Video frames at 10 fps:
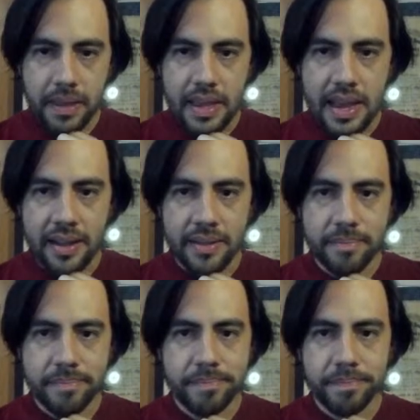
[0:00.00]
Yeah,
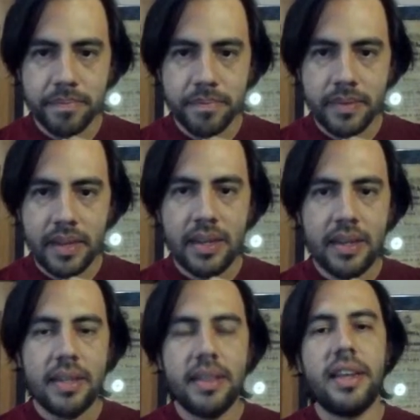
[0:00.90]

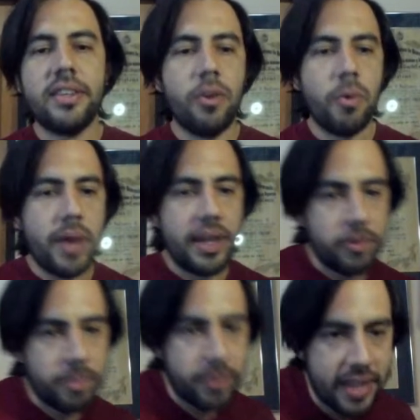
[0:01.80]
there is no way
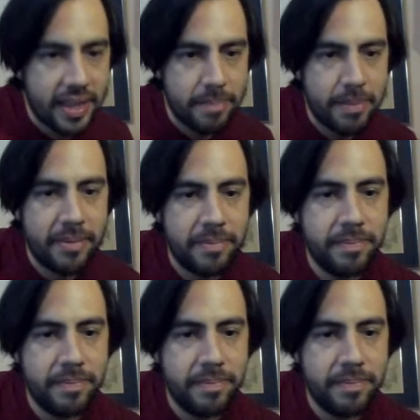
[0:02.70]
to protect the pawn.